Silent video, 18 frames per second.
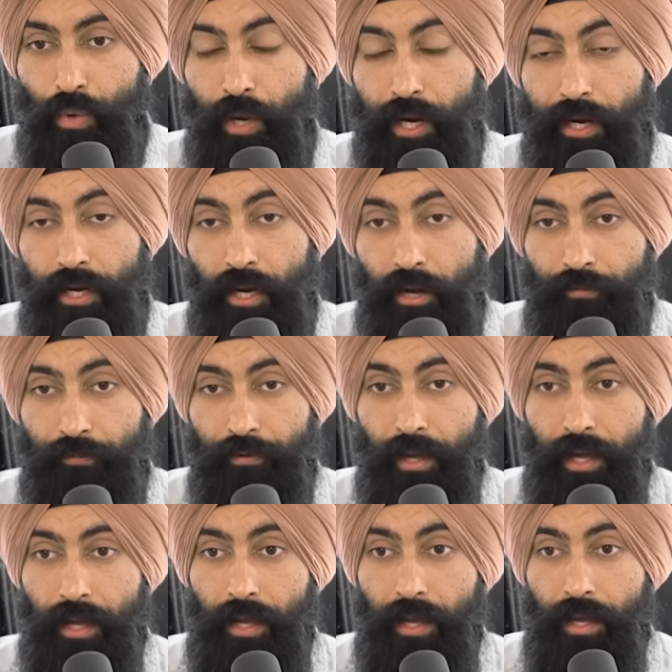quick enough
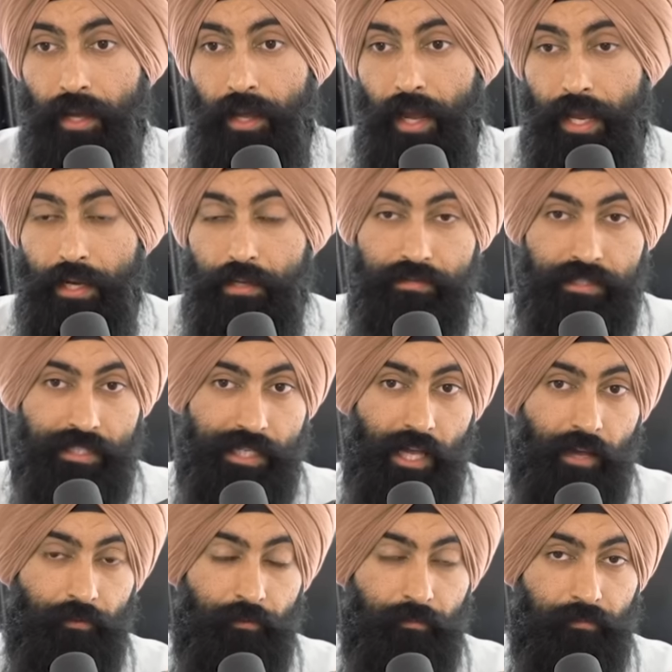and you
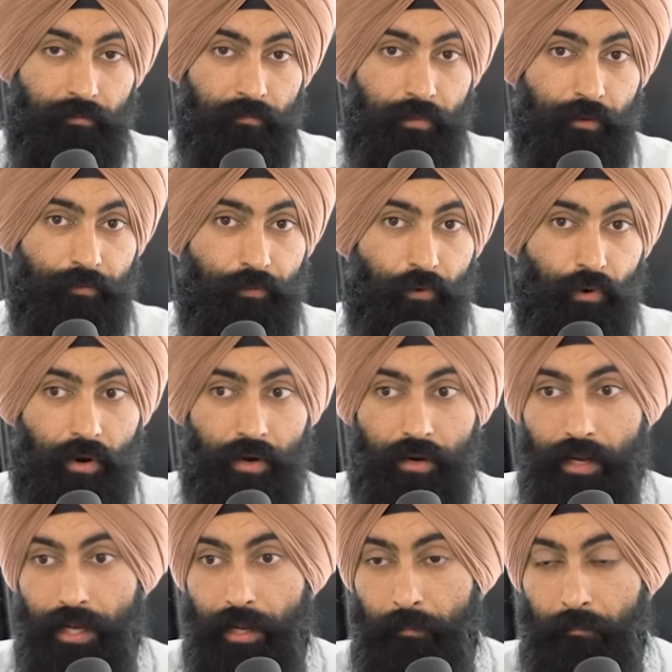sell
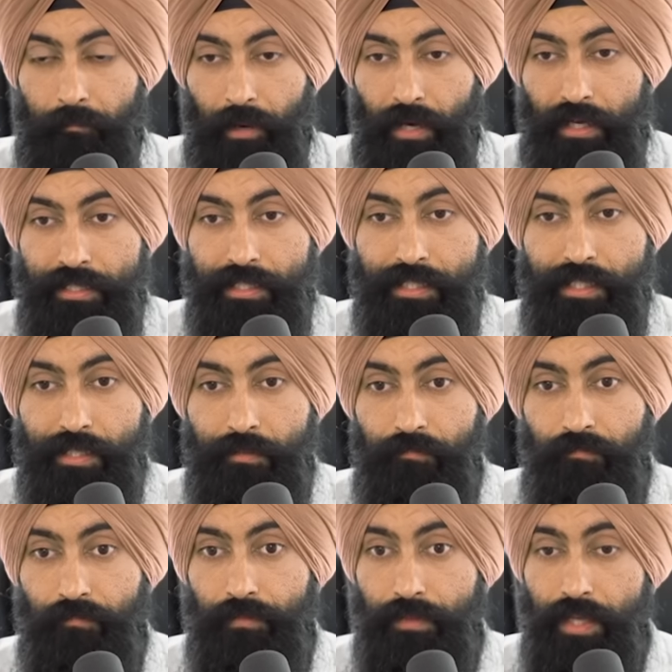before it busts,
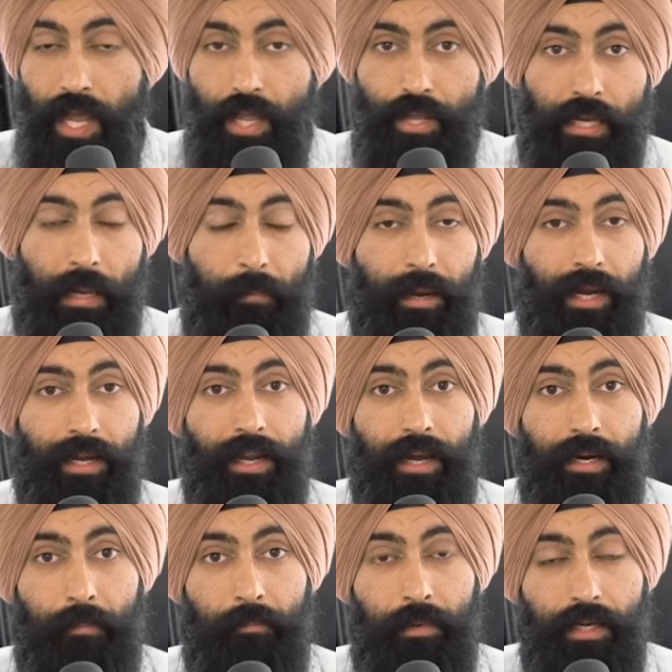yeah, you can make a
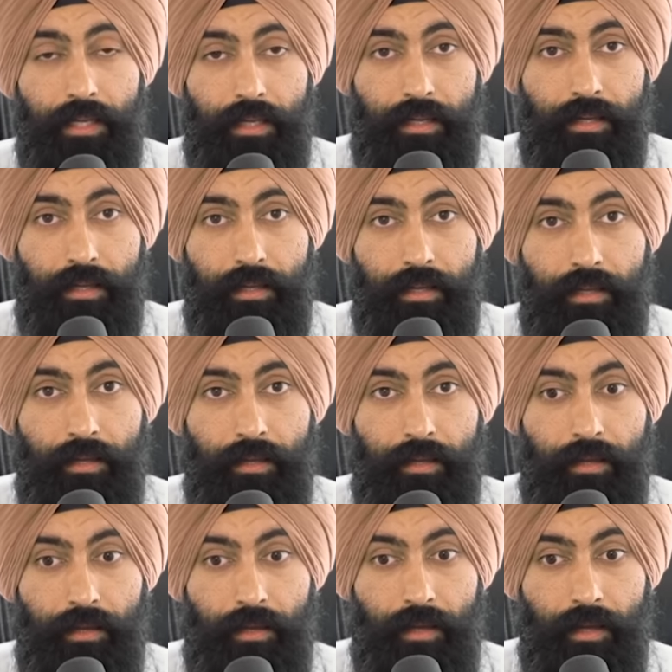lot of money.
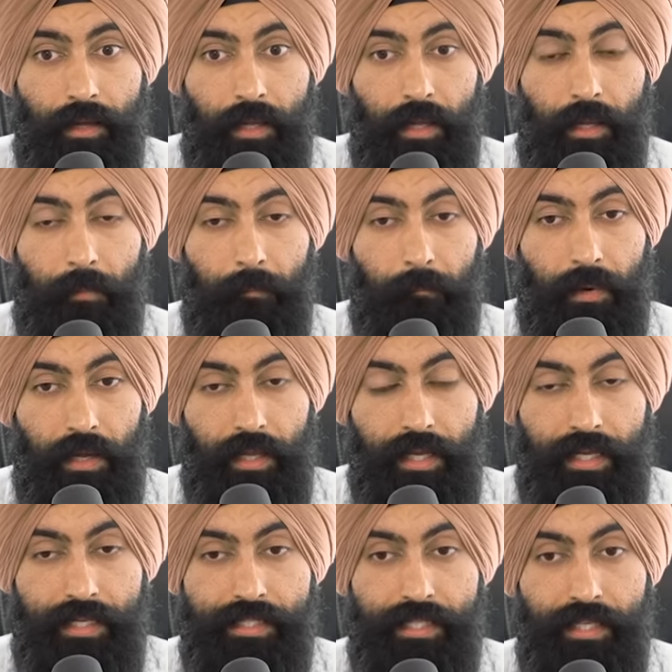But
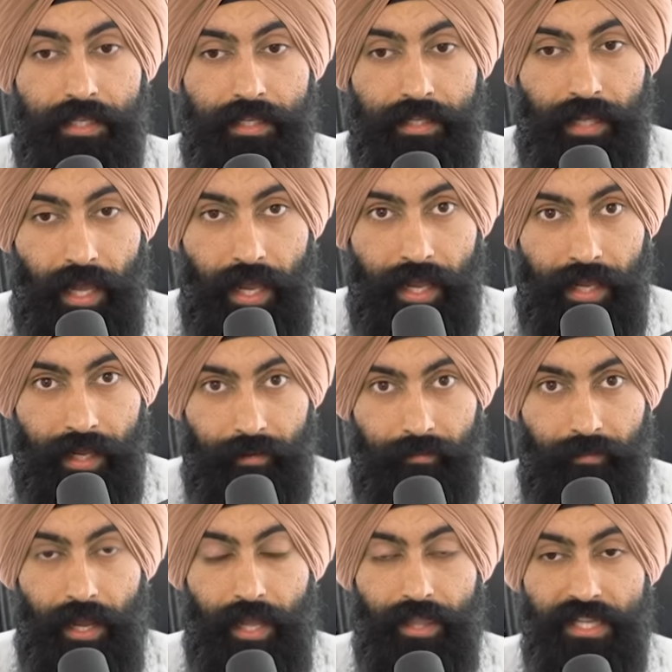it's a
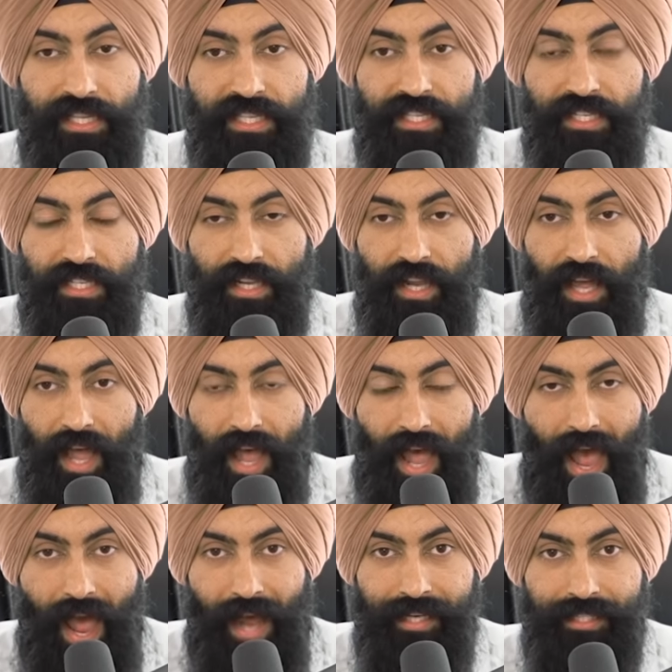game, and this is an
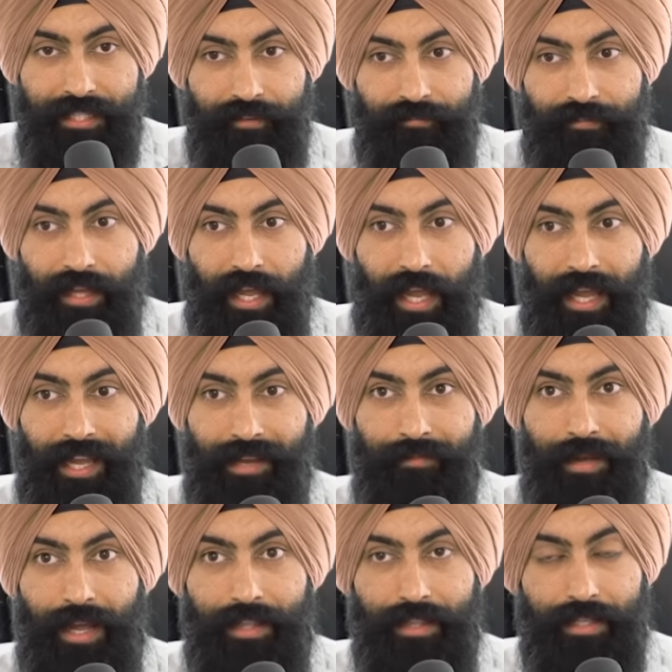active
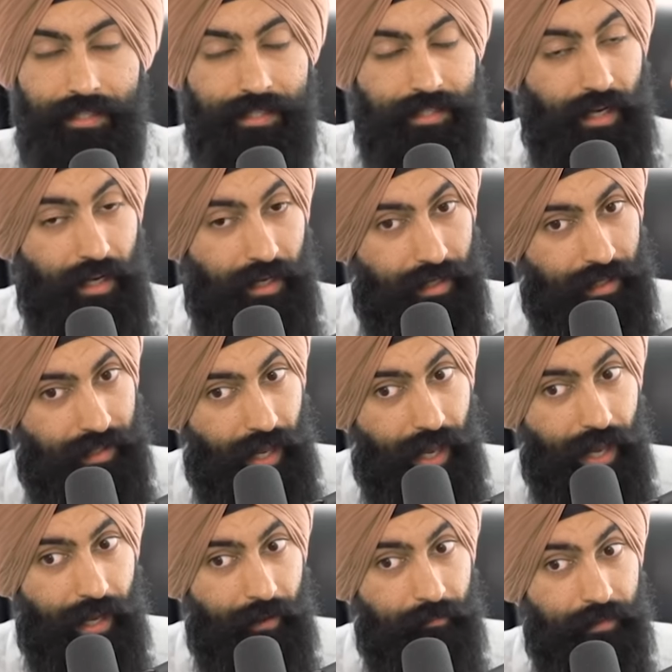game, and it's a
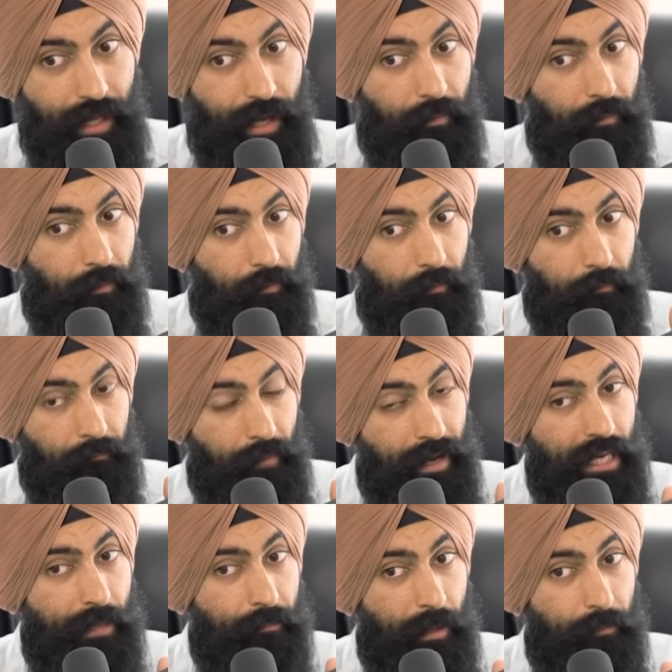game that
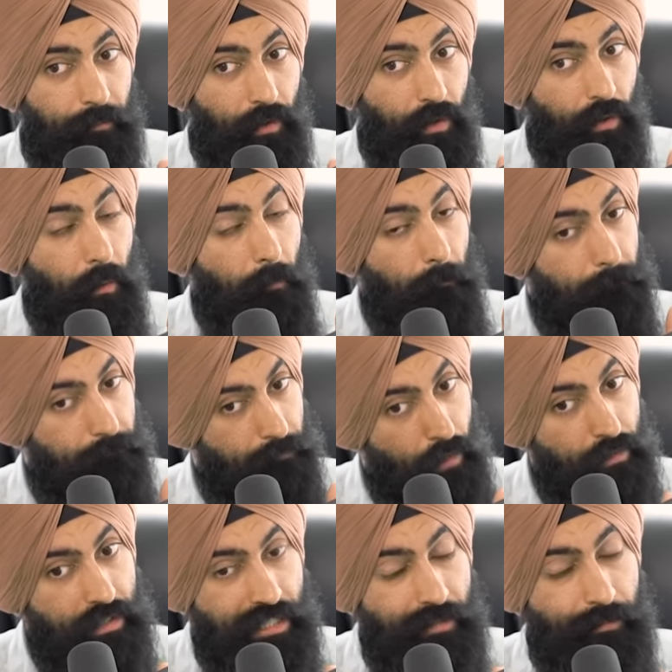many people,
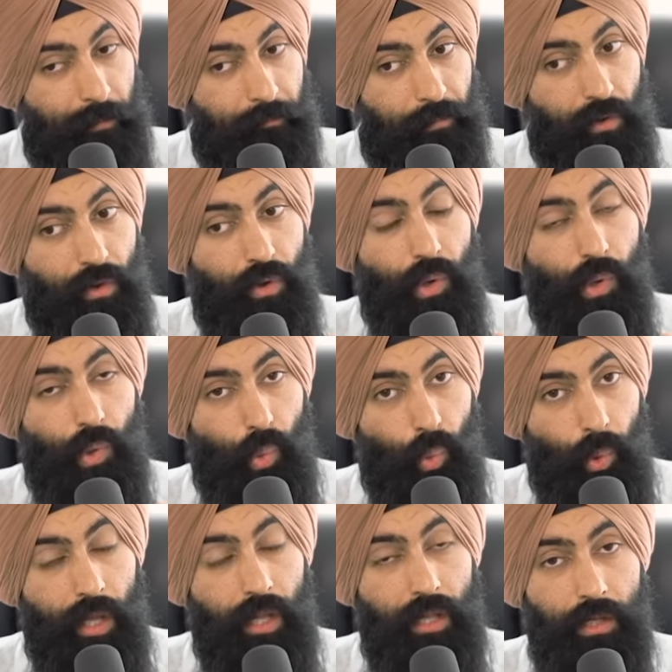most people,
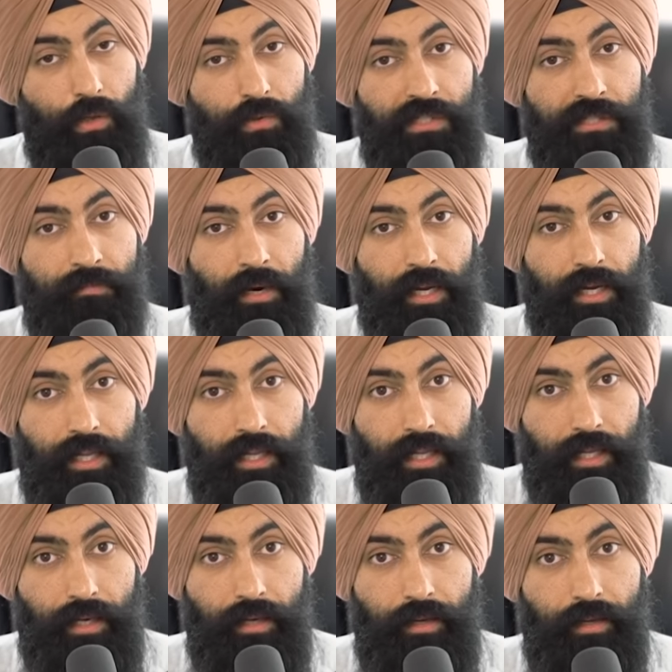will lose money
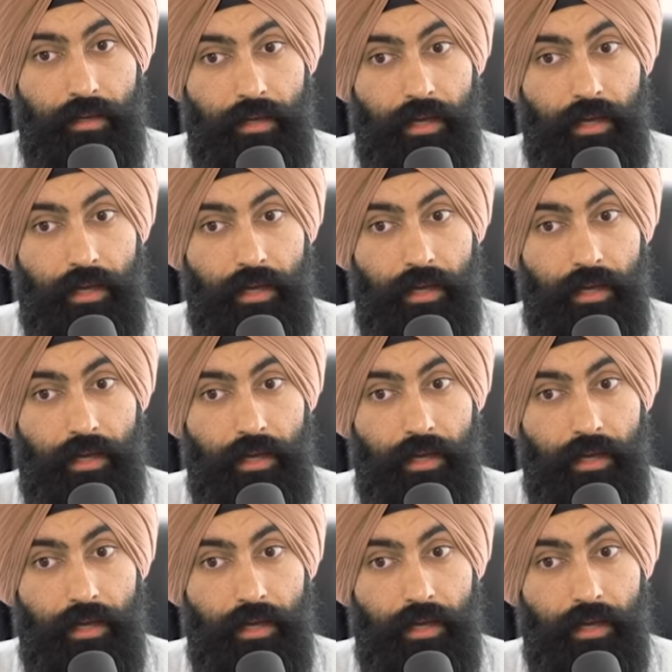in.